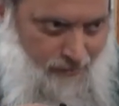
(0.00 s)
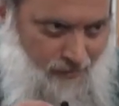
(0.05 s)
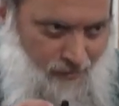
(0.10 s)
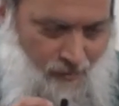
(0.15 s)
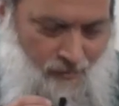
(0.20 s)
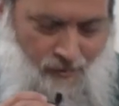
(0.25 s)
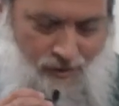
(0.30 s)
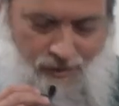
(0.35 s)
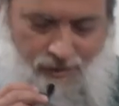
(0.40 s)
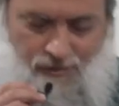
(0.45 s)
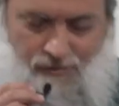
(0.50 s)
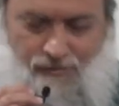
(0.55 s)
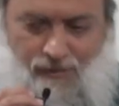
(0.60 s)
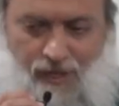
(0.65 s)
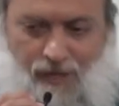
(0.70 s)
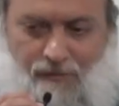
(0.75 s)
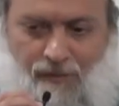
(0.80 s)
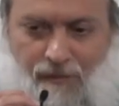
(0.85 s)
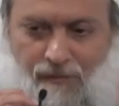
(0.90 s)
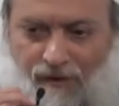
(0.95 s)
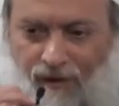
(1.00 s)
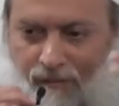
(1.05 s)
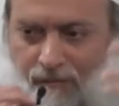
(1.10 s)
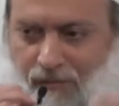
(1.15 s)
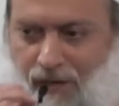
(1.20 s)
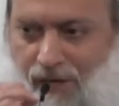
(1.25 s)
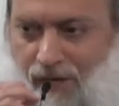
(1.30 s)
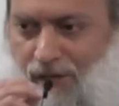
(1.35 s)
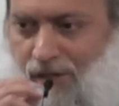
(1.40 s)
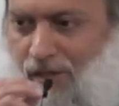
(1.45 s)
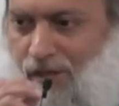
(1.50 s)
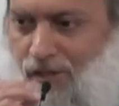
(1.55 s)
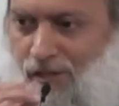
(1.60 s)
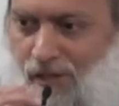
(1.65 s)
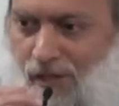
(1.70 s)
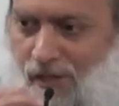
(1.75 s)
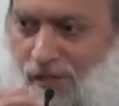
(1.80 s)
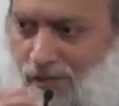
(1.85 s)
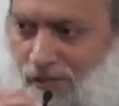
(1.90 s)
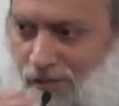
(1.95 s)
which many people have made it these
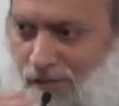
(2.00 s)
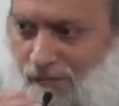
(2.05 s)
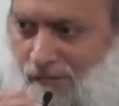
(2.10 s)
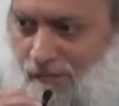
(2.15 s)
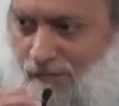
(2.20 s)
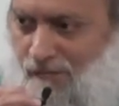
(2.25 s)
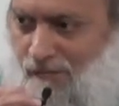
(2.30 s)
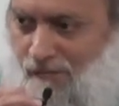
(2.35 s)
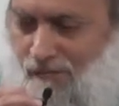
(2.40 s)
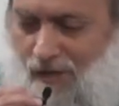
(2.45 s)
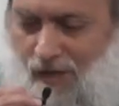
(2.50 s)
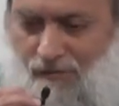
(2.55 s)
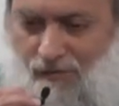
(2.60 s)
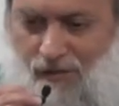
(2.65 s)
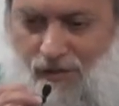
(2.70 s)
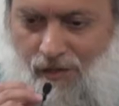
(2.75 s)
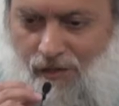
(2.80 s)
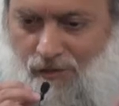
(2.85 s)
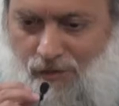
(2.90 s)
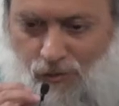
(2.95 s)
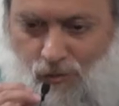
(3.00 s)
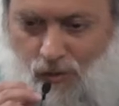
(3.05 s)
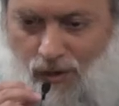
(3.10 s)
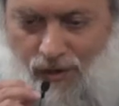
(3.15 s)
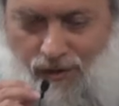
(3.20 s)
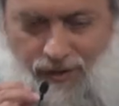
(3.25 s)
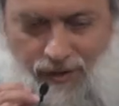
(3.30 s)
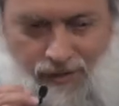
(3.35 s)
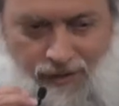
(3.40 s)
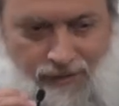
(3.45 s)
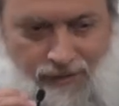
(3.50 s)
days. Everything's swearing.